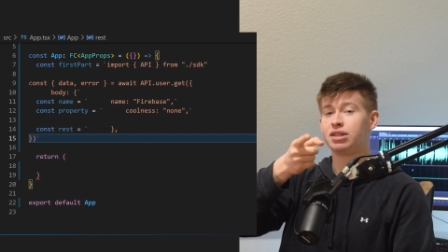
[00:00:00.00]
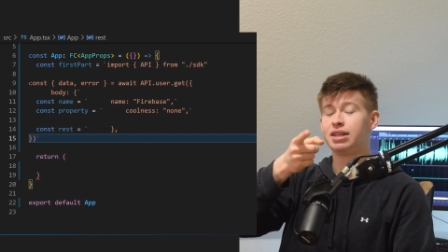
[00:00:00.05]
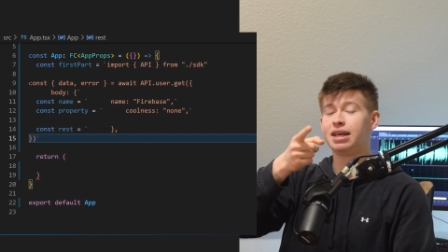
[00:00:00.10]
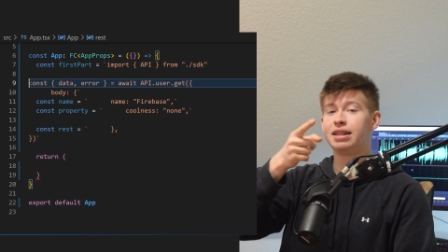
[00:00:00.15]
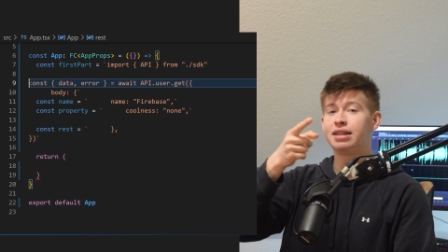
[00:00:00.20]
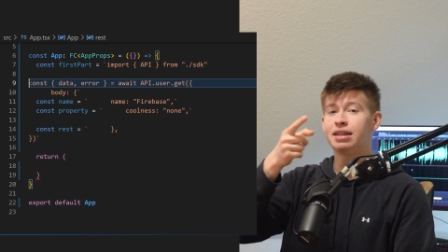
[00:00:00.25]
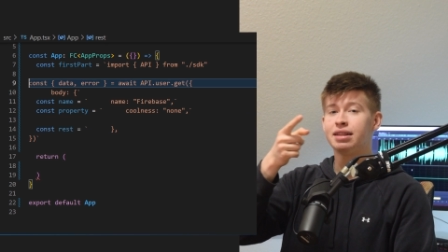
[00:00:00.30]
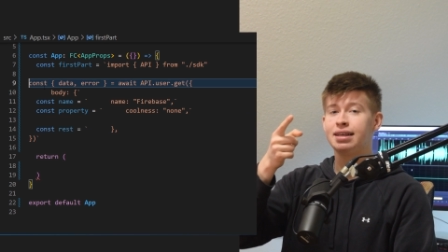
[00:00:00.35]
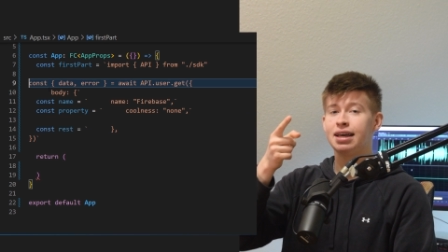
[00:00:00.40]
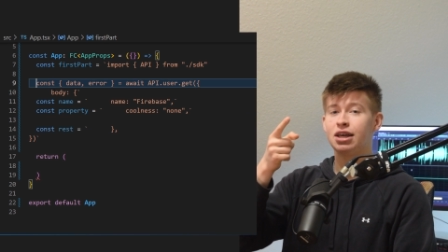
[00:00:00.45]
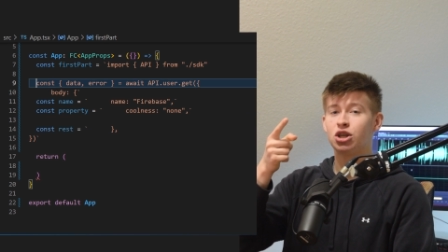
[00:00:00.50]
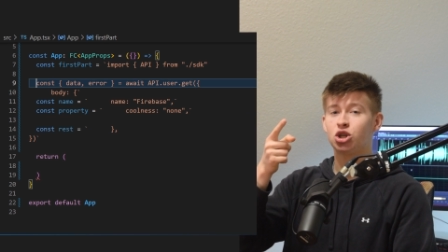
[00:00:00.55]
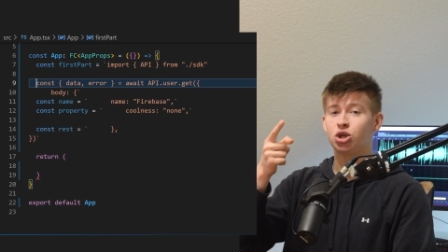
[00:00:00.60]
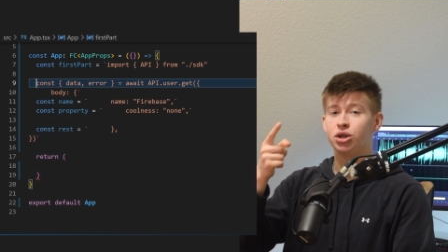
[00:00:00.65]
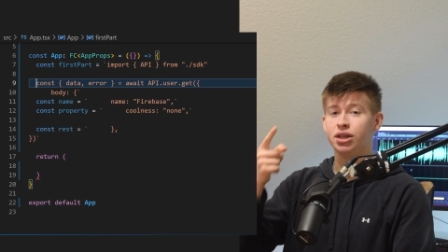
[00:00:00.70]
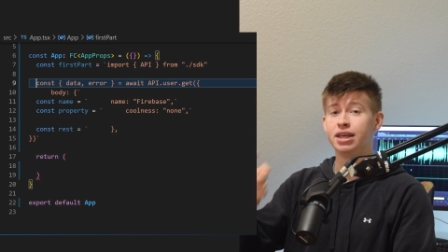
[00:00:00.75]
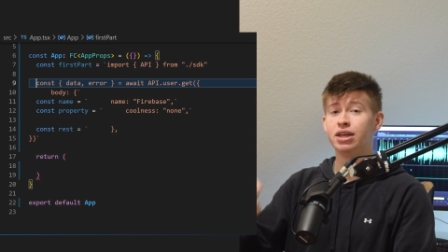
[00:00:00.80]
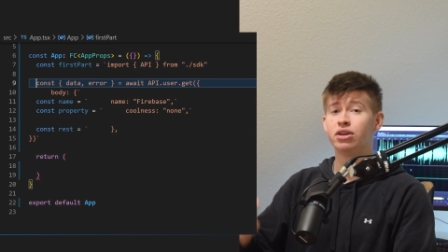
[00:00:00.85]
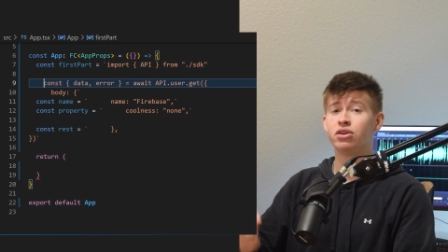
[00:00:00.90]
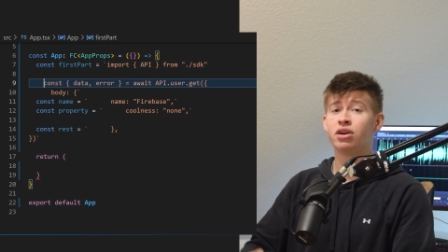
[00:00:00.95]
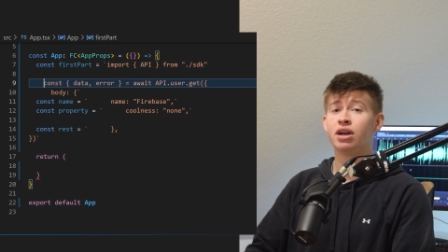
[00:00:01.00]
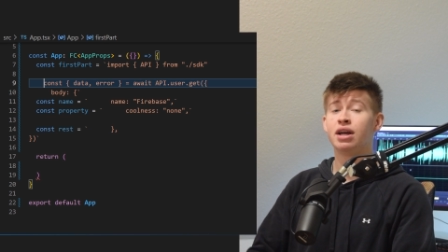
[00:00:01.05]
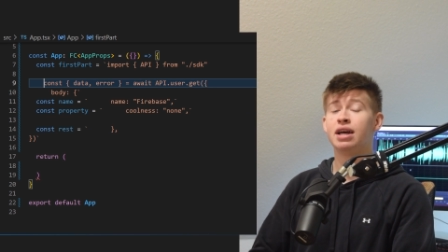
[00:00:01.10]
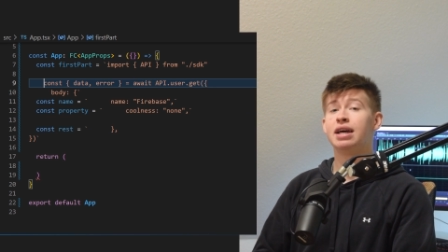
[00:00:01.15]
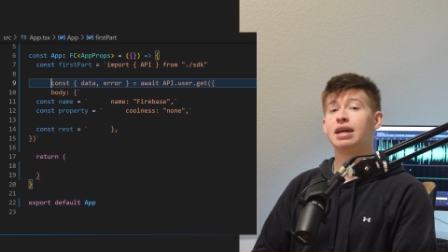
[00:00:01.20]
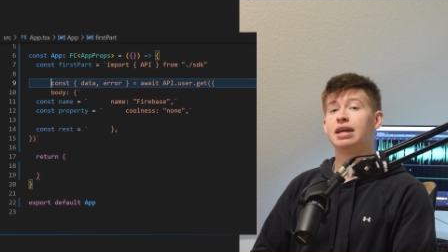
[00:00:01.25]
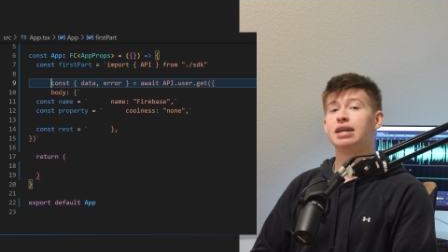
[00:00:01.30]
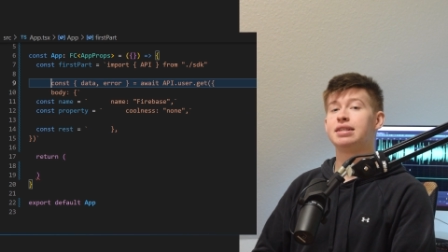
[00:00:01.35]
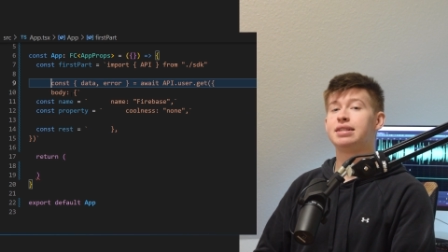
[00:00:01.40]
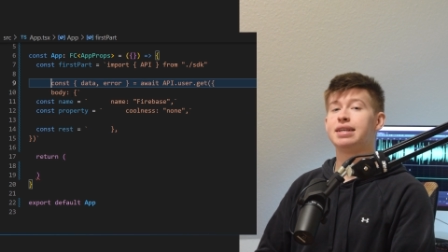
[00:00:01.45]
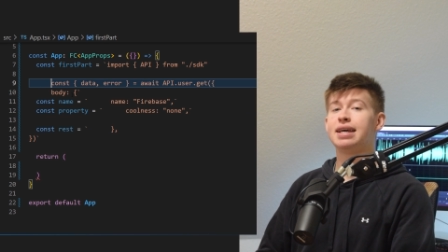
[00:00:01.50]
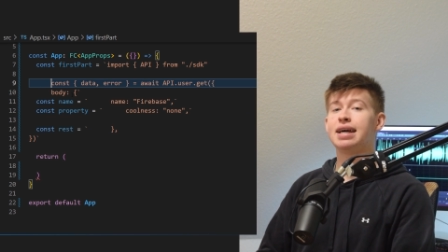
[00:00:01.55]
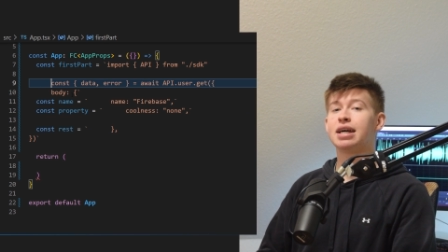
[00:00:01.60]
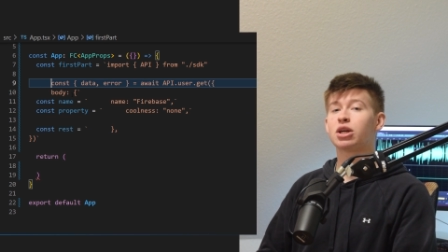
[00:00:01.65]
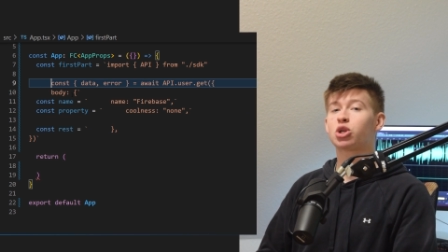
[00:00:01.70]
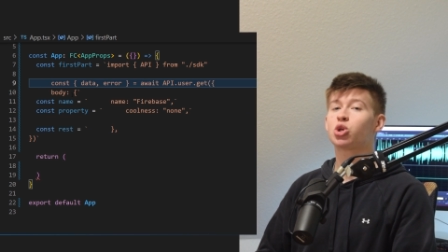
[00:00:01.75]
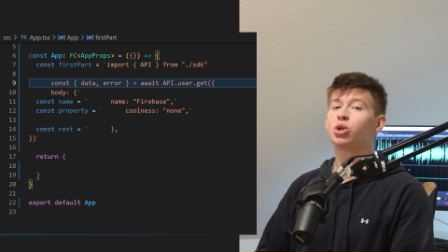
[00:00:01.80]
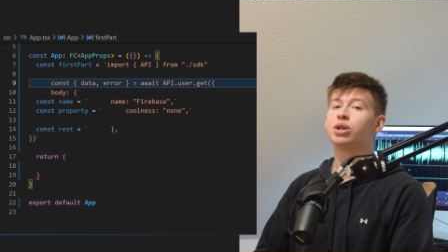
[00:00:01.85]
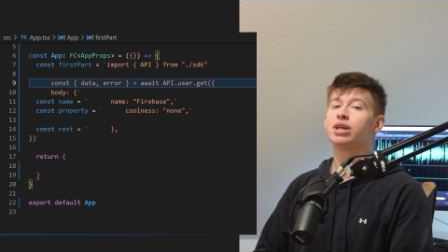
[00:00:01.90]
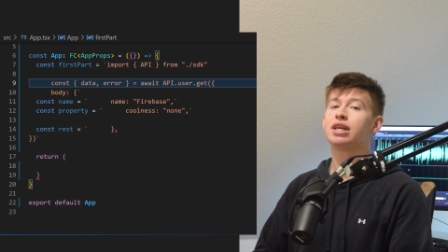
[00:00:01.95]
The indentation here is
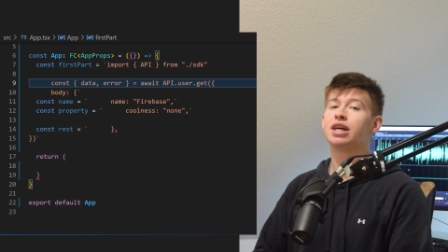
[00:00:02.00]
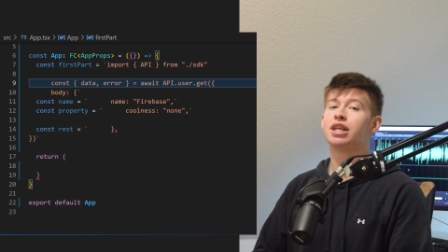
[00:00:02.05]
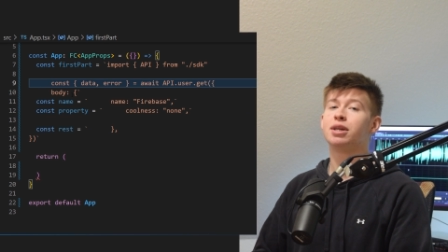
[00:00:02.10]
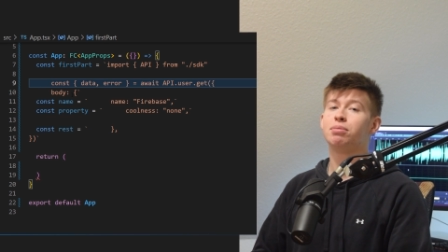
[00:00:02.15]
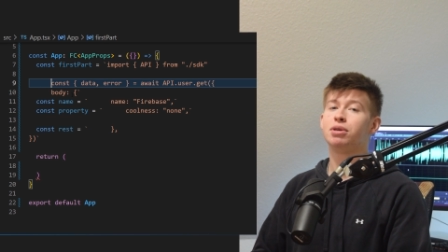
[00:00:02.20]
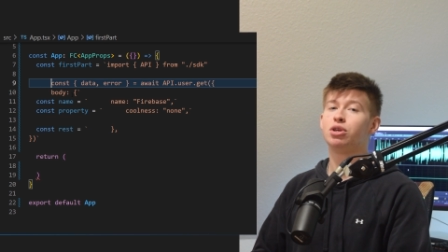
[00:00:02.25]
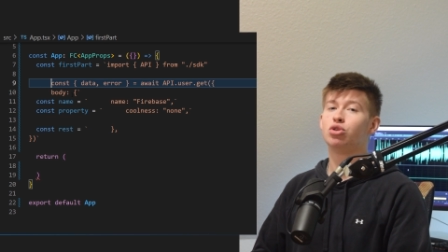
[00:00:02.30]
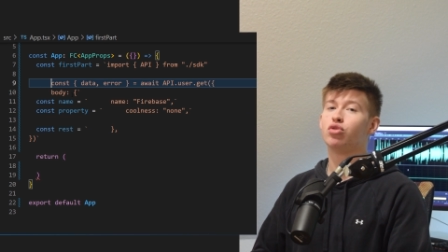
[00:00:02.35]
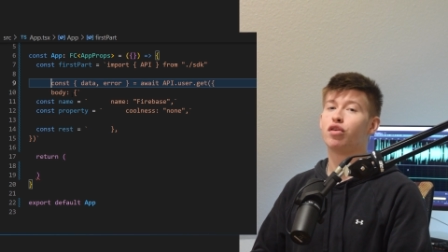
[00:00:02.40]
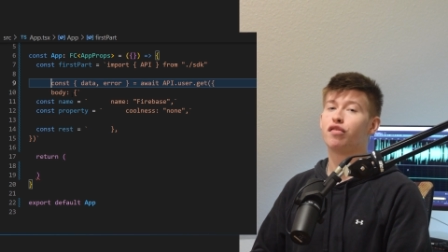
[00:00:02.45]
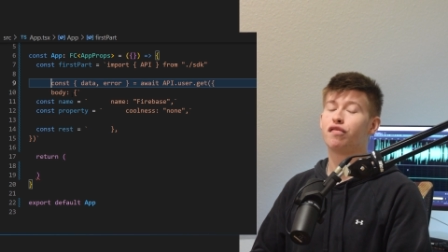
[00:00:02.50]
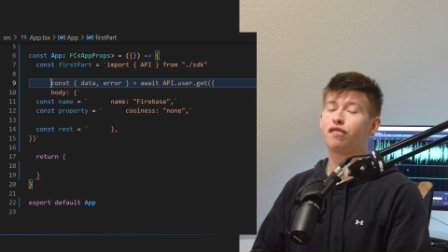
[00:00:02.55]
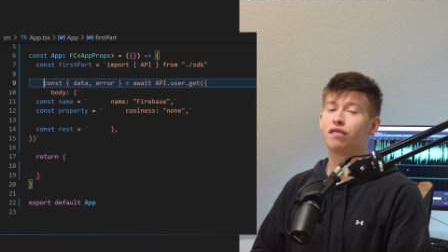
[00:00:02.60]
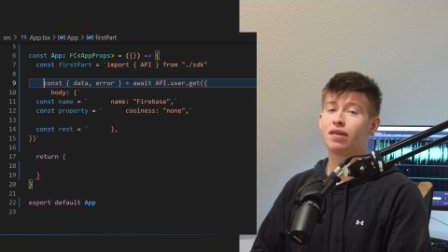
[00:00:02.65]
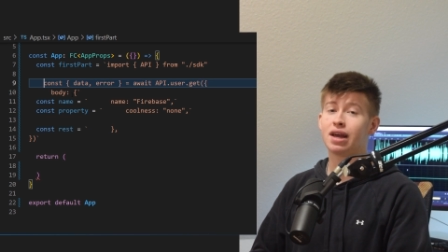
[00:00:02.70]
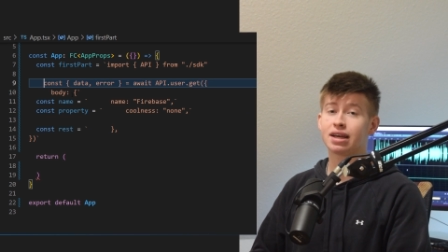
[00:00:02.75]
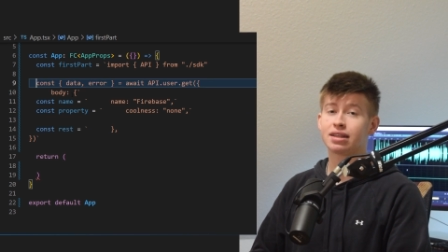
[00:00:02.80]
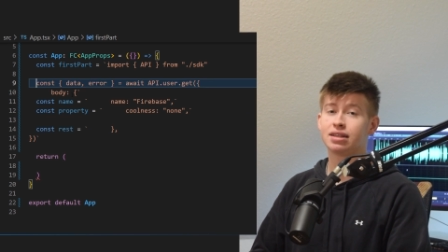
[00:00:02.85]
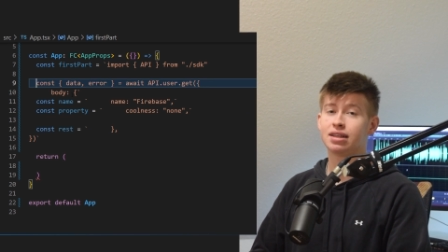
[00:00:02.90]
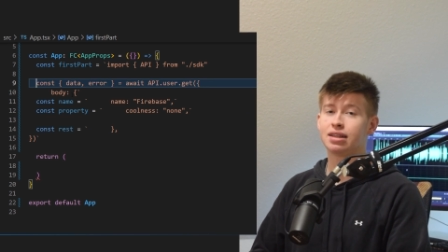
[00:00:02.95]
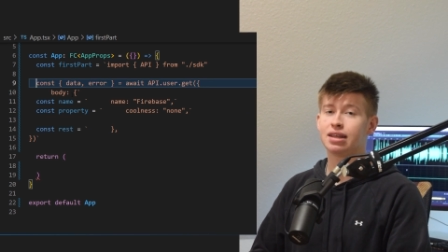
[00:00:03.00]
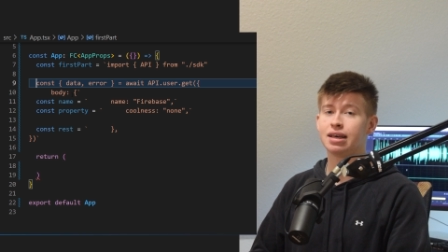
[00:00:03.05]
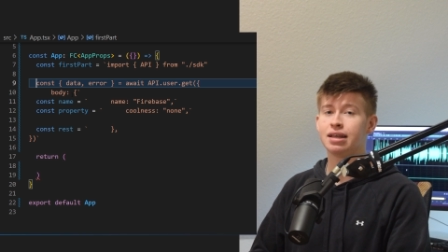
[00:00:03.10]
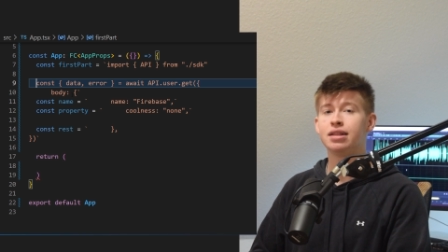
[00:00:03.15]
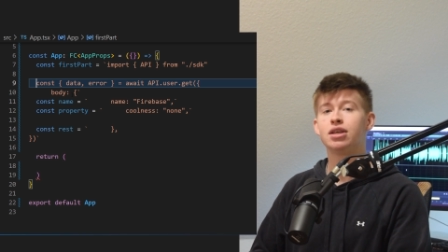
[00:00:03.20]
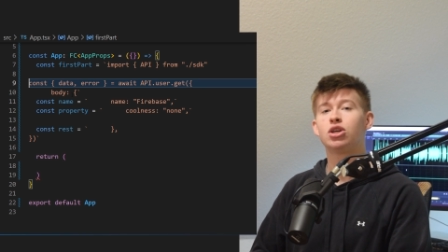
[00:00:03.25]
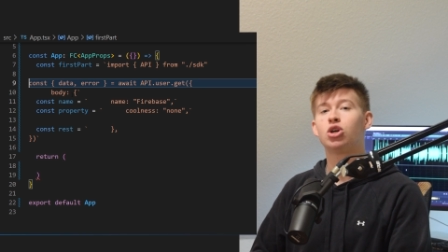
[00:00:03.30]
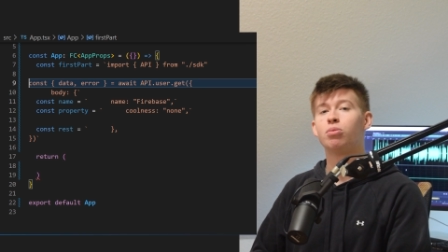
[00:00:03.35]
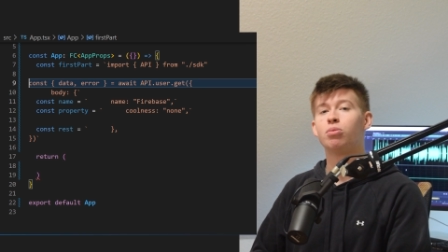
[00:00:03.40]
actually gonna be reflected in the